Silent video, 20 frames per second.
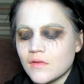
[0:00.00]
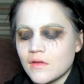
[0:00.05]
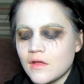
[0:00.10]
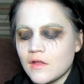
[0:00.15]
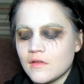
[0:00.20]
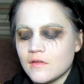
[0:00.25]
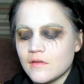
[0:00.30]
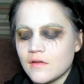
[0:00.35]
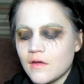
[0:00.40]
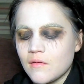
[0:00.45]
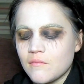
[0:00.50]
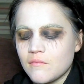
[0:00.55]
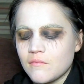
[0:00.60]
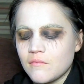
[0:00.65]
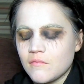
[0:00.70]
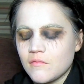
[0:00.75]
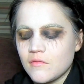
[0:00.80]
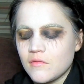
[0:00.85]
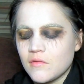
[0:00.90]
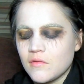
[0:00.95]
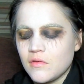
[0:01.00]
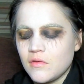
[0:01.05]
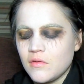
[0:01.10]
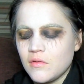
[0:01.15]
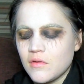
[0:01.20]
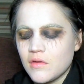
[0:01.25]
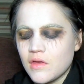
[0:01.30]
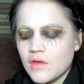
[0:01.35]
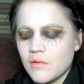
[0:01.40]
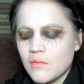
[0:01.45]
and
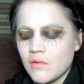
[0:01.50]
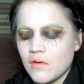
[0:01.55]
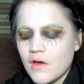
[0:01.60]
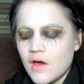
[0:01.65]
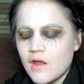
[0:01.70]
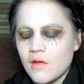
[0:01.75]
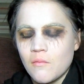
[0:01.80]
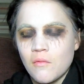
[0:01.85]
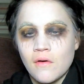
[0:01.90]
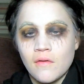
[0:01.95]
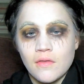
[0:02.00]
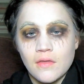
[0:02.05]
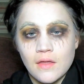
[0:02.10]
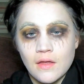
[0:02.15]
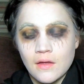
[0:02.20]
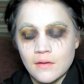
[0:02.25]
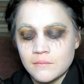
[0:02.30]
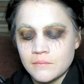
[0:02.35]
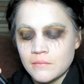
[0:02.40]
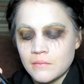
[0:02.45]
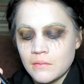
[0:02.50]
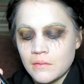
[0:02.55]
you kind of want that.